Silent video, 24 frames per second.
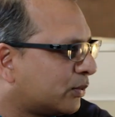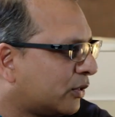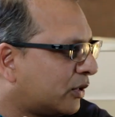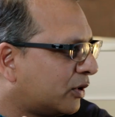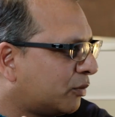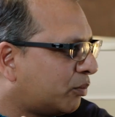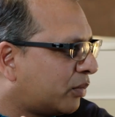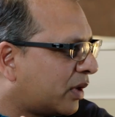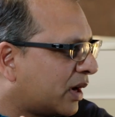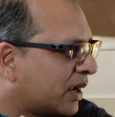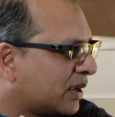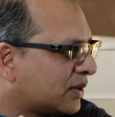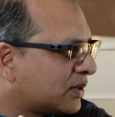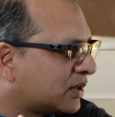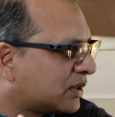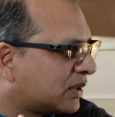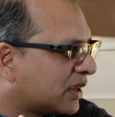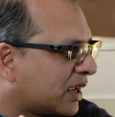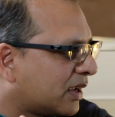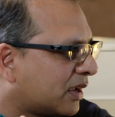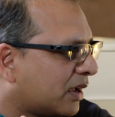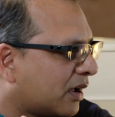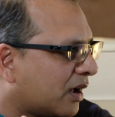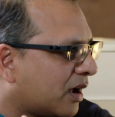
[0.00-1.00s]
WordPress,
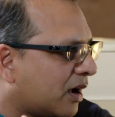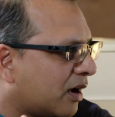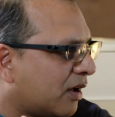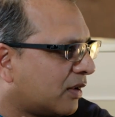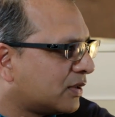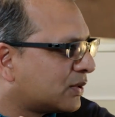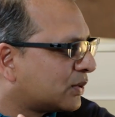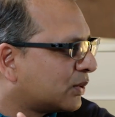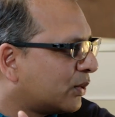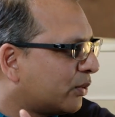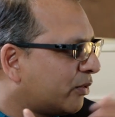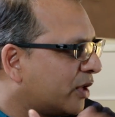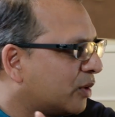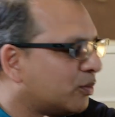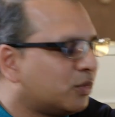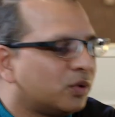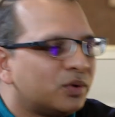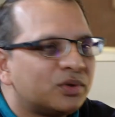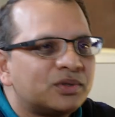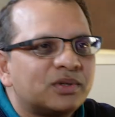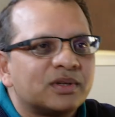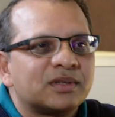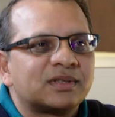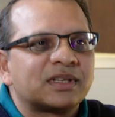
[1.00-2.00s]
uh, also
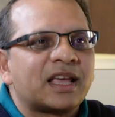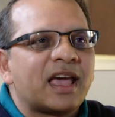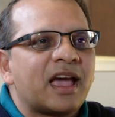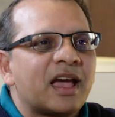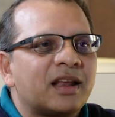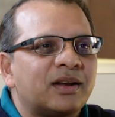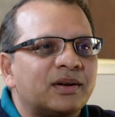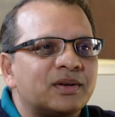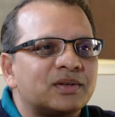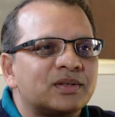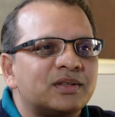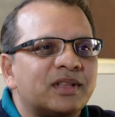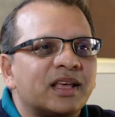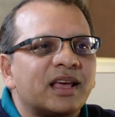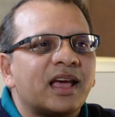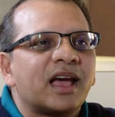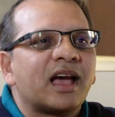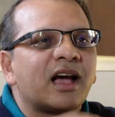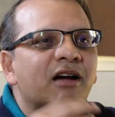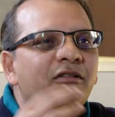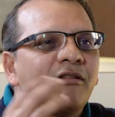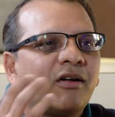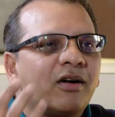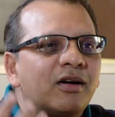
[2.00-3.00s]
Webuzo scanners. They
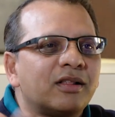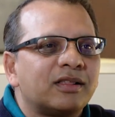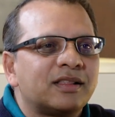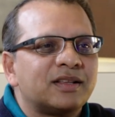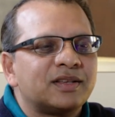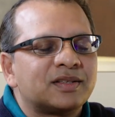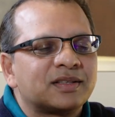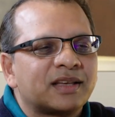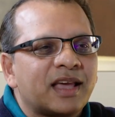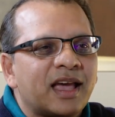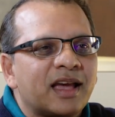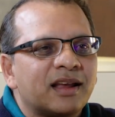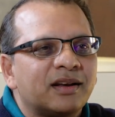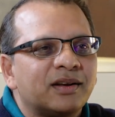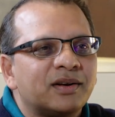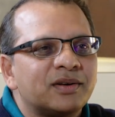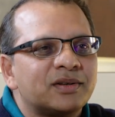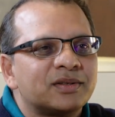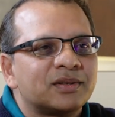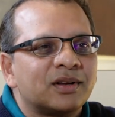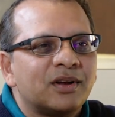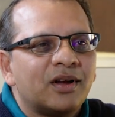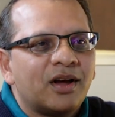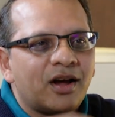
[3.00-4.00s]
have all the
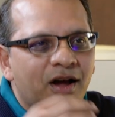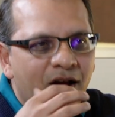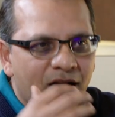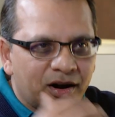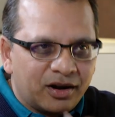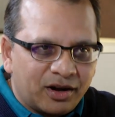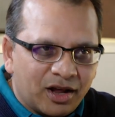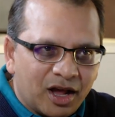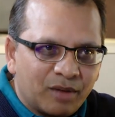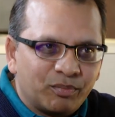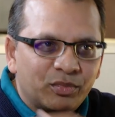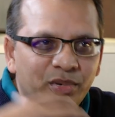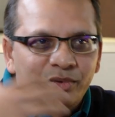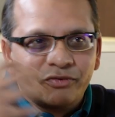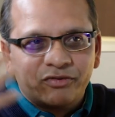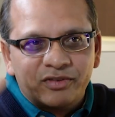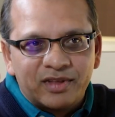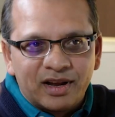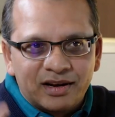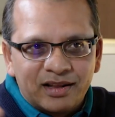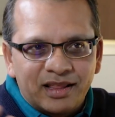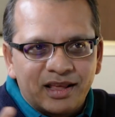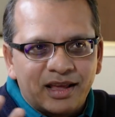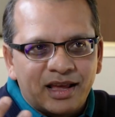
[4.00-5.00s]
scanners. On top of
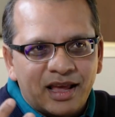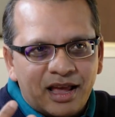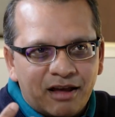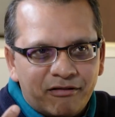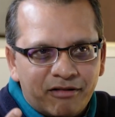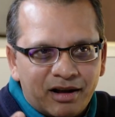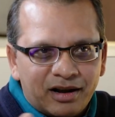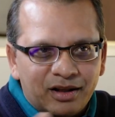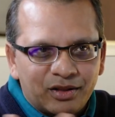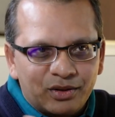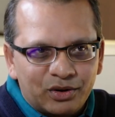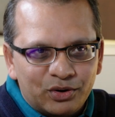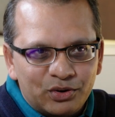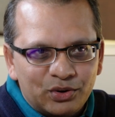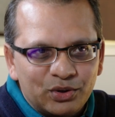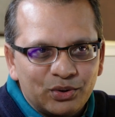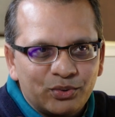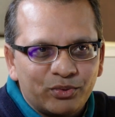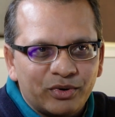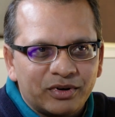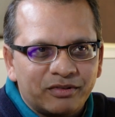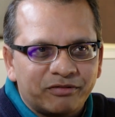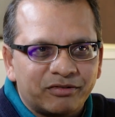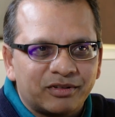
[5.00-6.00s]
that, they have another new
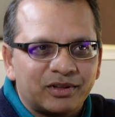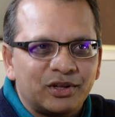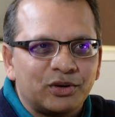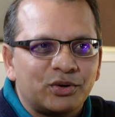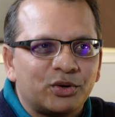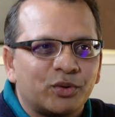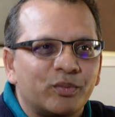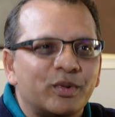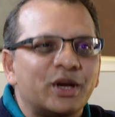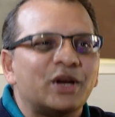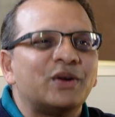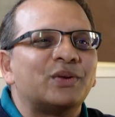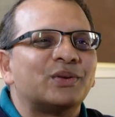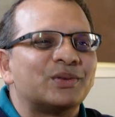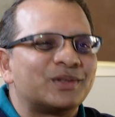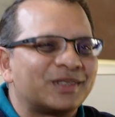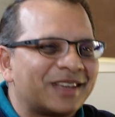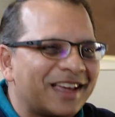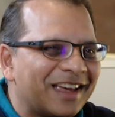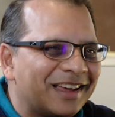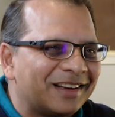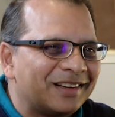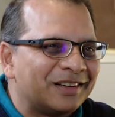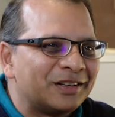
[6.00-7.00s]
one for the tomato
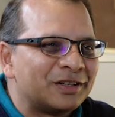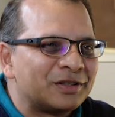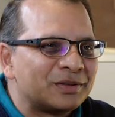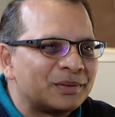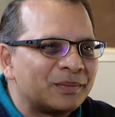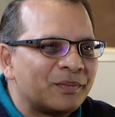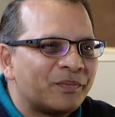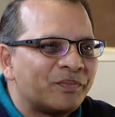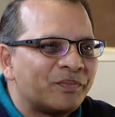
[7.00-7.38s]
scanners.